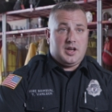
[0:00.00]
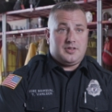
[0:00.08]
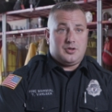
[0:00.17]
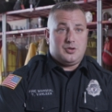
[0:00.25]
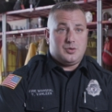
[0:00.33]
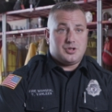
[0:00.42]
at
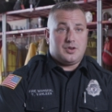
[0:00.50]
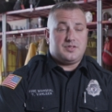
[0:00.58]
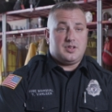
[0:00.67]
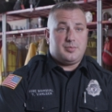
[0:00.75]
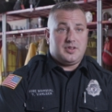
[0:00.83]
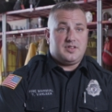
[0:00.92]
the New
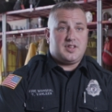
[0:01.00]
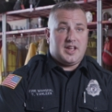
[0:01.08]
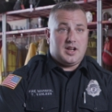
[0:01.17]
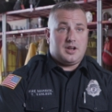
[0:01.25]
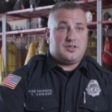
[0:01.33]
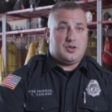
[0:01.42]
Jersey Police
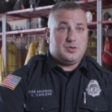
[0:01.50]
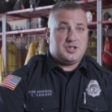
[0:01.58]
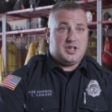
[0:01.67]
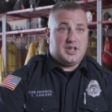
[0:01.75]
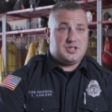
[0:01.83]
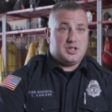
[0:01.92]
Canine
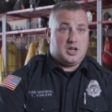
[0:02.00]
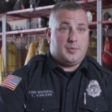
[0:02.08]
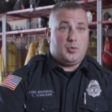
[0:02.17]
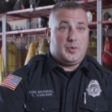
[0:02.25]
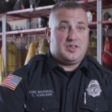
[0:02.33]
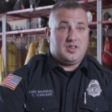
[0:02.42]
Association a
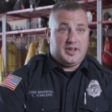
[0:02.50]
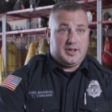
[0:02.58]
couple weeks